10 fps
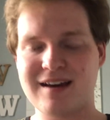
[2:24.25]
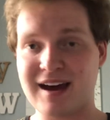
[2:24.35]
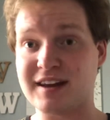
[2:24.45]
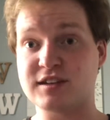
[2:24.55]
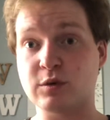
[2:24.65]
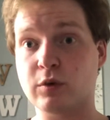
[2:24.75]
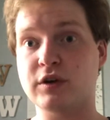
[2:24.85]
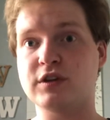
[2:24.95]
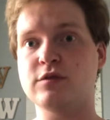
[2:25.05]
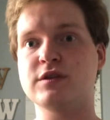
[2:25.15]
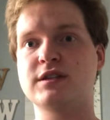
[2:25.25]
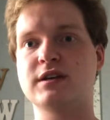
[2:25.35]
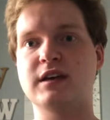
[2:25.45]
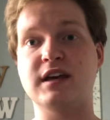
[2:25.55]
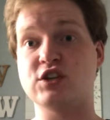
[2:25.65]
and it's the word used
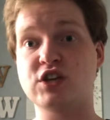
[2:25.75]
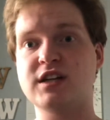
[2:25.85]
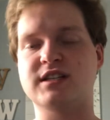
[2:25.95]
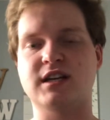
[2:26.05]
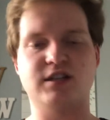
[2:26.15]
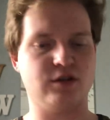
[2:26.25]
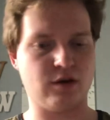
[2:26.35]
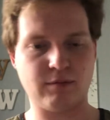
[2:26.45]
in Genesis.